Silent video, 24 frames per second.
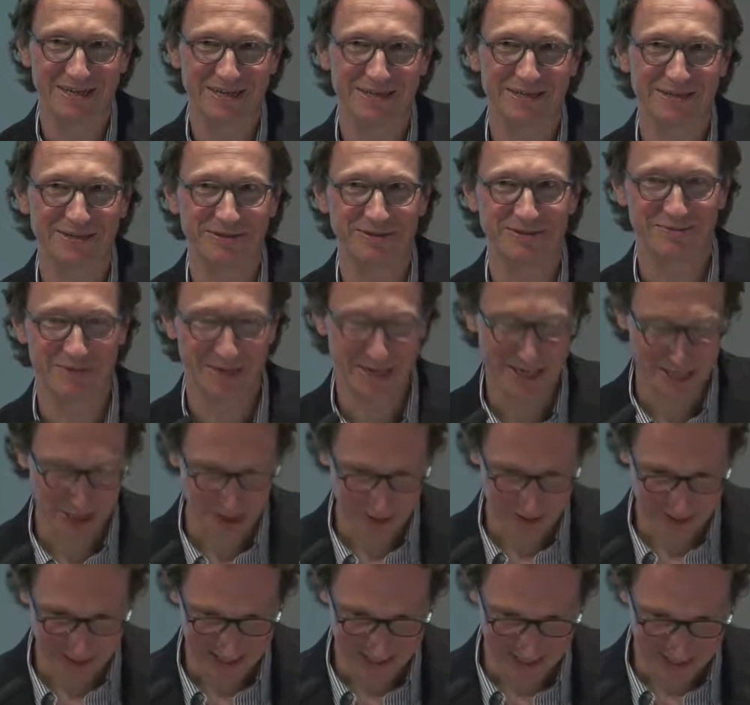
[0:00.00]
to make
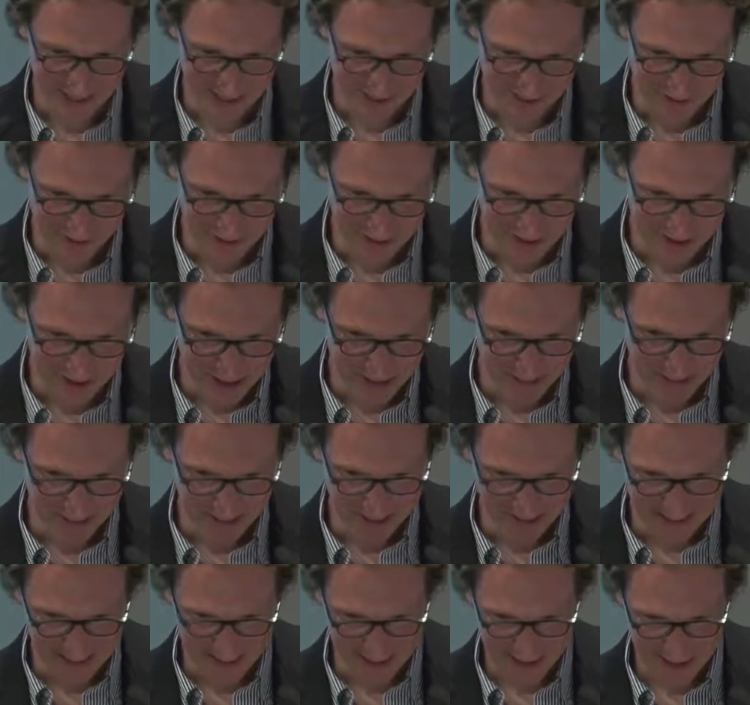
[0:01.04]
sure that I do not
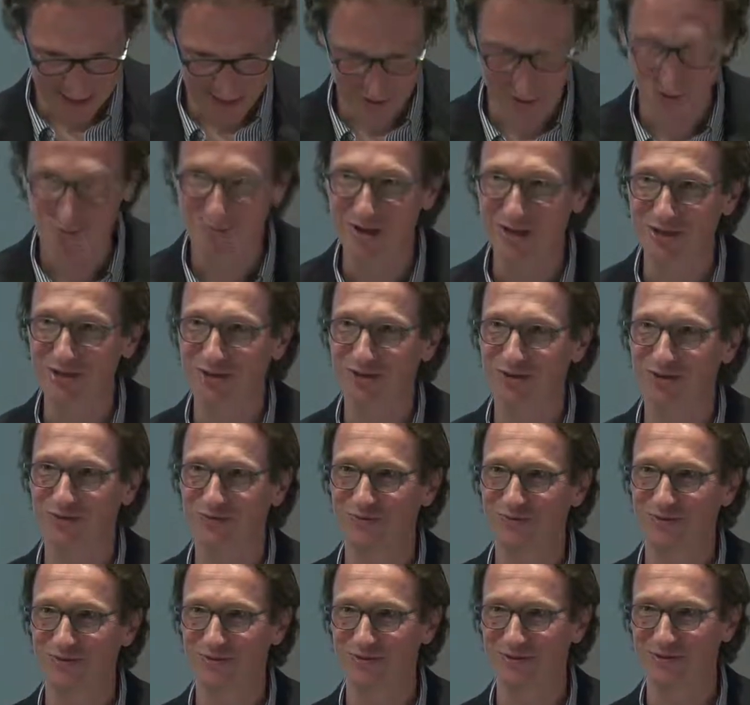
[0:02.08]
spend too much
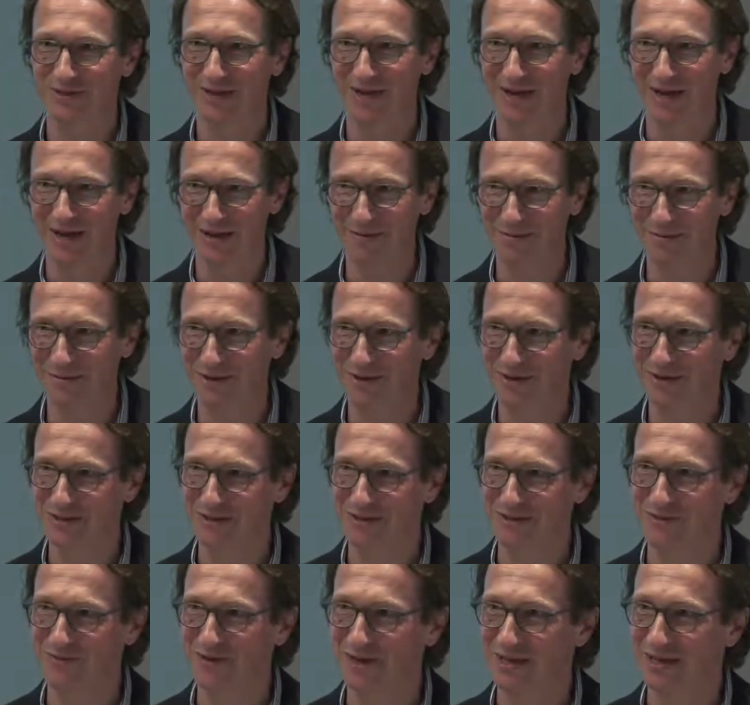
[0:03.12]
of your time because
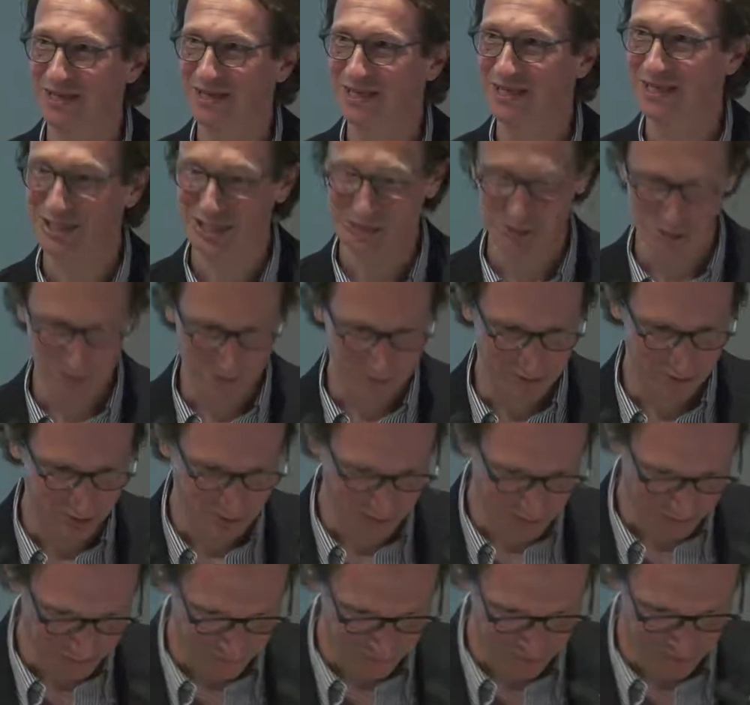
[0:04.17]
the weather is so
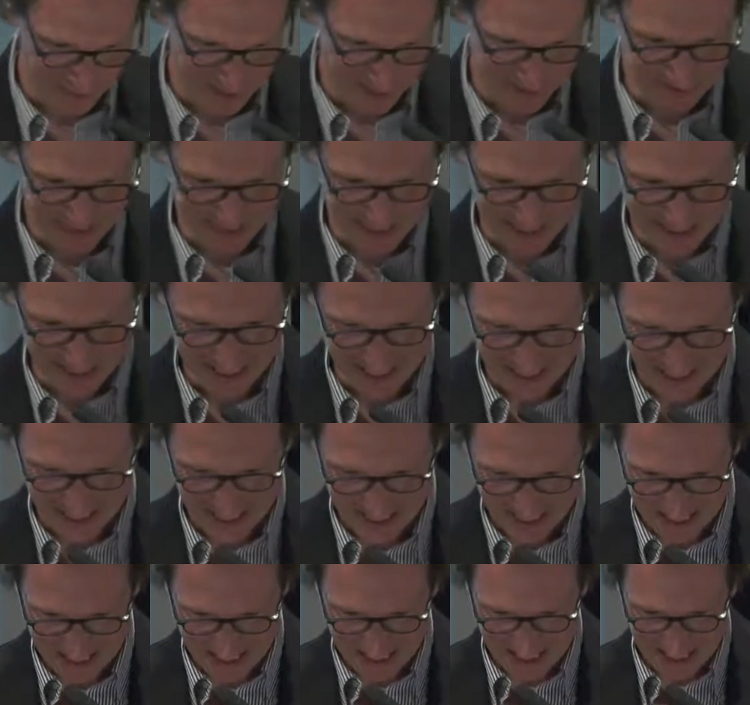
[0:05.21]
beautiful outside.
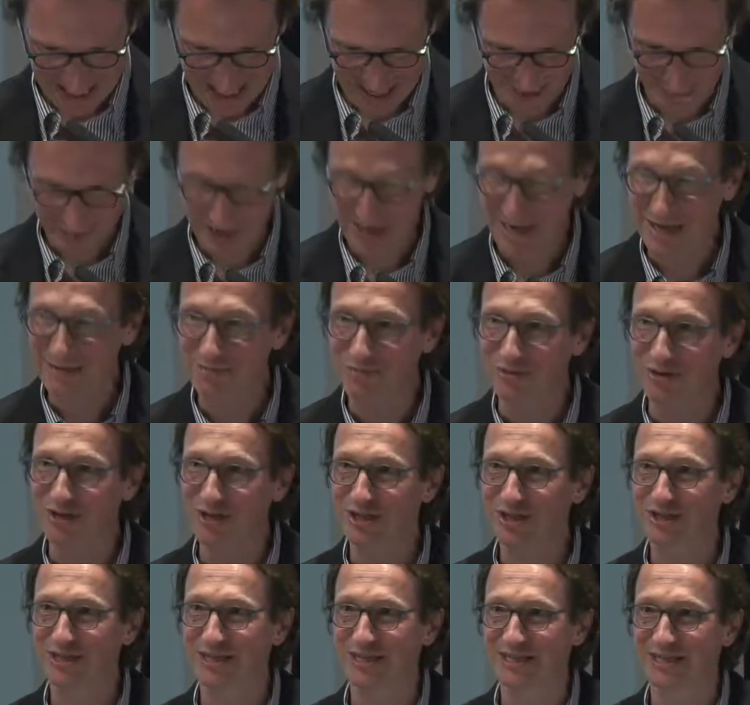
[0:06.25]
I really
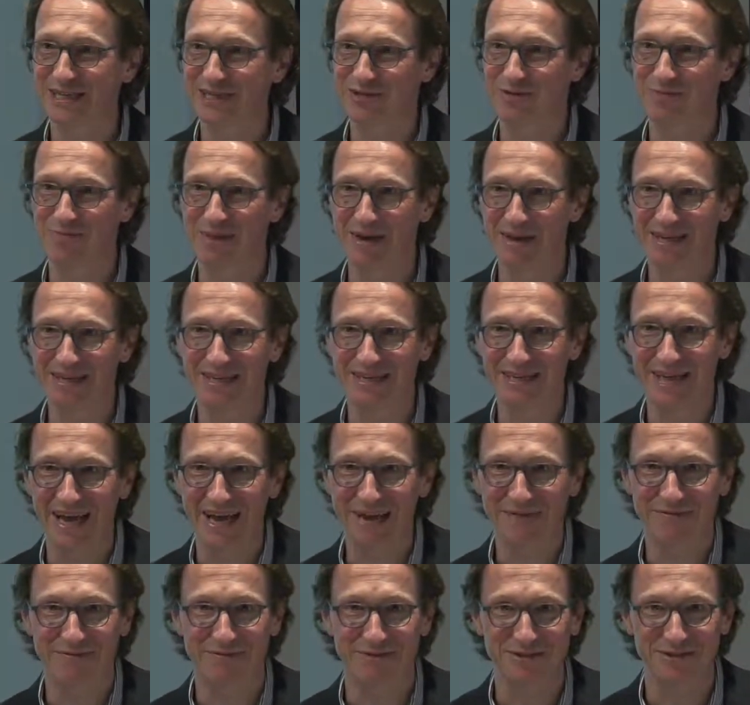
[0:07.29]
appreciate that you make the
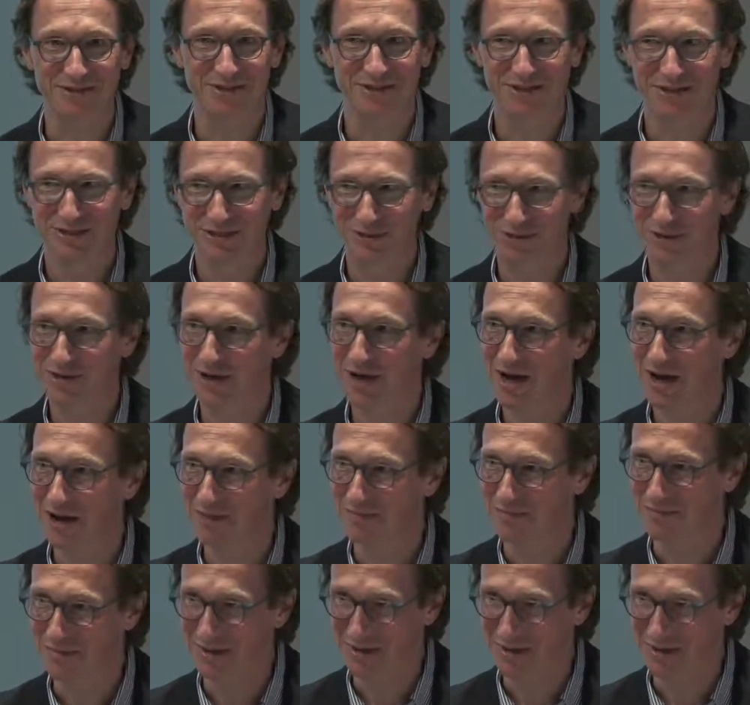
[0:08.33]
effort to come,